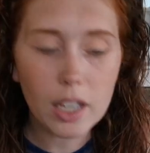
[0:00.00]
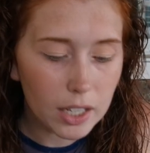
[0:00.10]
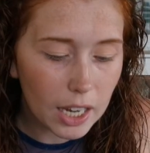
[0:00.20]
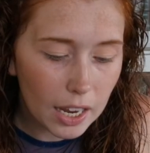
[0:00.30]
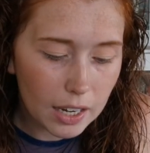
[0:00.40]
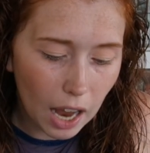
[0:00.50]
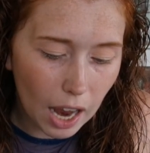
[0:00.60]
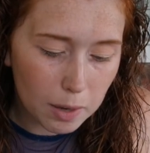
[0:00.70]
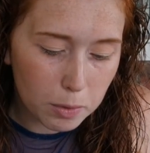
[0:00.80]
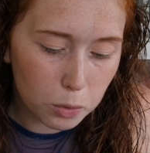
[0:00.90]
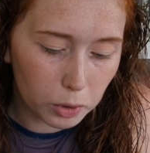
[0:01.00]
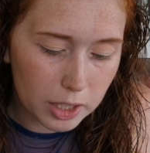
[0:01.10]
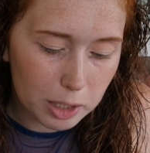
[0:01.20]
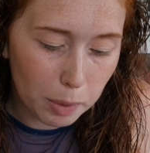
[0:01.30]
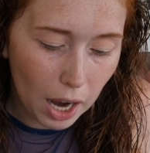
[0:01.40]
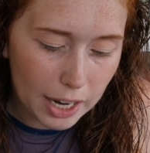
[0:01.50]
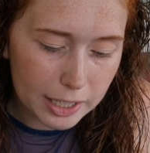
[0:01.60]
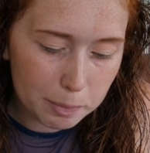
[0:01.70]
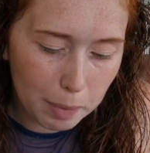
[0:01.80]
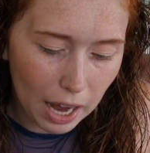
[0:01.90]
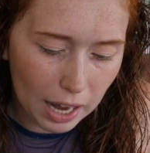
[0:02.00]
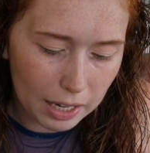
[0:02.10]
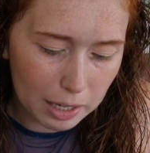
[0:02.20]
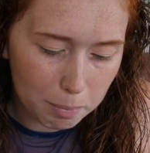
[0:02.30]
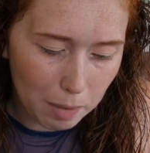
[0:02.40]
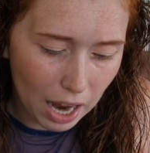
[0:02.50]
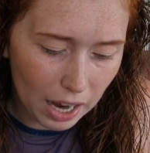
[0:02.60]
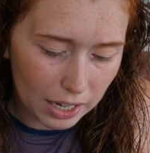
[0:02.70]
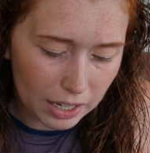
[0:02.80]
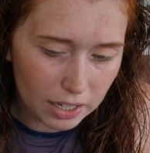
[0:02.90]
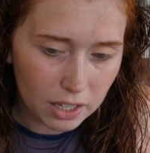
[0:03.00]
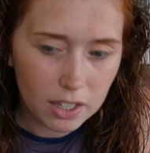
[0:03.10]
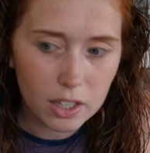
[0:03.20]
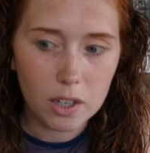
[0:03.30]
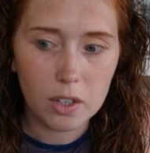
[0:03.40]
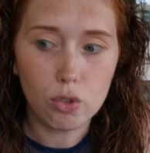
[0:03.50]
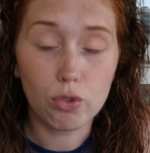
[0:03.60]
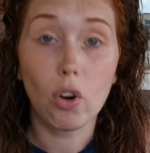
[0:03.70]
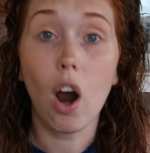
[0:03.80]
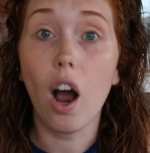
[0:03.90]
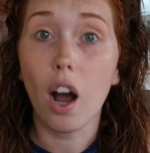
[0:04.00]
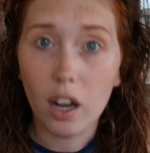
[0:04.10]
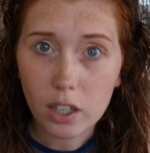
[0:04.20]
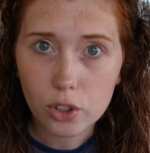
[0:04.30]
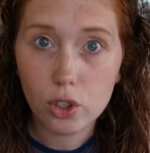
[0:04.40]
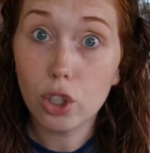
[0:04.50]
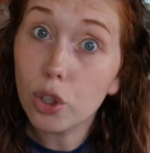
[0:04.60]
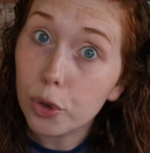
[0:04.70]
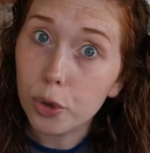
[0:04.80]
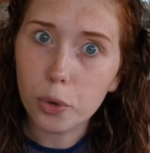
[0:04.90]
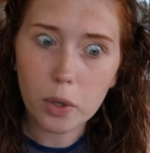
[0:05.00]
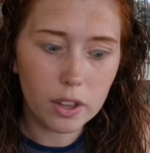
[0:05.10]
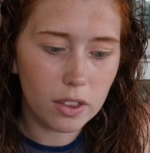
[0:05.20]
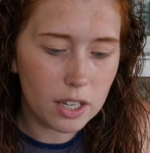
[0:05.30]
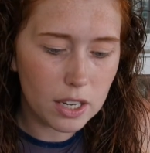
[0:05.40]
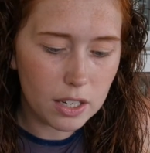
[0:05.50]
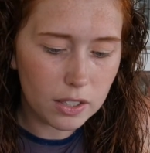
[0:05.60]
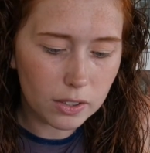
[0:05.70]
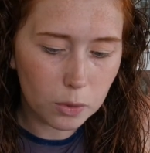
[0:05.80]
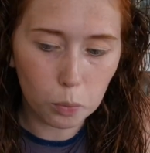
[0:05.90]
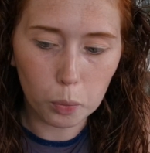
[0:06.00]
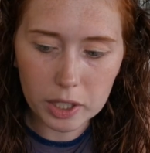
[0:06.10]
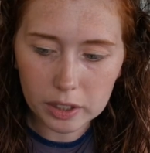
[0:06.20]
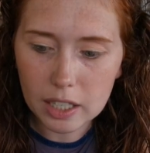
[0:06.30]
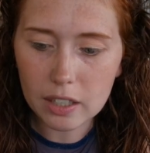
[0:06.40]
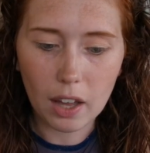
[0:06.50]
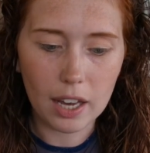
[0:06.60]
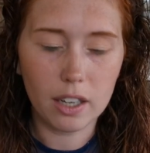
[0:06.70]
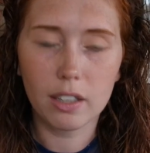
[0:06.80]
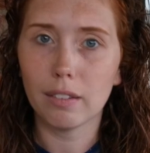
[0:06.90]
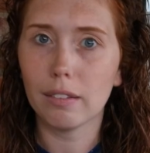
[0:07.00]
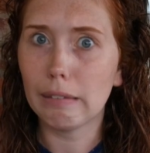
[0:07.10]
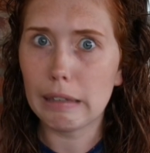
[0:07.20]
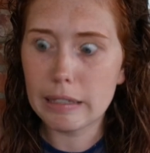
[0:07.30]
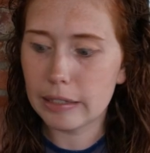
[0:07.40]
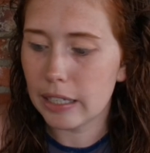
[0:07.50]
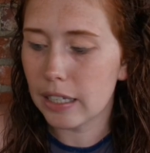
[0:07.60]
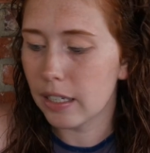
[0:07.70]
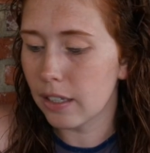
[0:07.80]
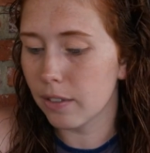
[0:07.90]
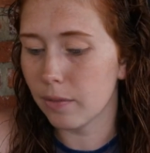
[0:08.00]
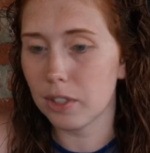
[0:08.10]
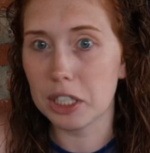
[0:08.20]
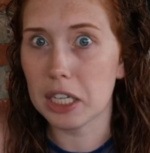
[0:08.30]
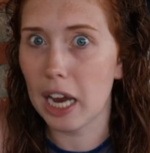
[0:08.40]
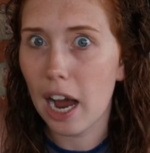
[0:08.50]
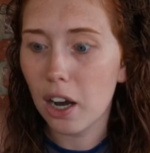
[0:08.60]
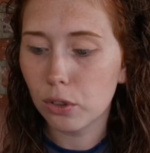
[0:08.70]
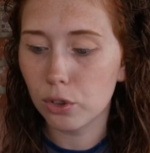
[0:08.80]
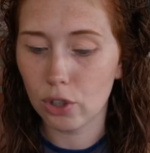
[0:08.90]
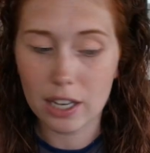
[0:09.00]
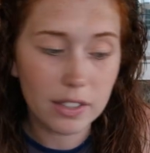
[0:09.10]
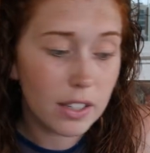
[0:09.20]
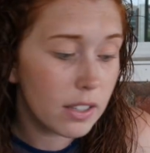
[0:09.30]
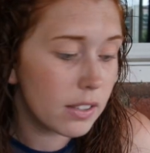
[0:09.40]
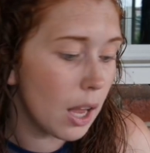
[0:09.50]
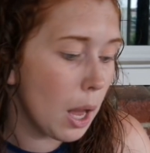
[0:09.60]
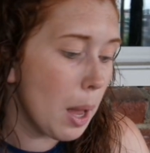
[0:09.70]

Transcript: Again, I was really surprised by my draw to these really like lacy decaled dresses,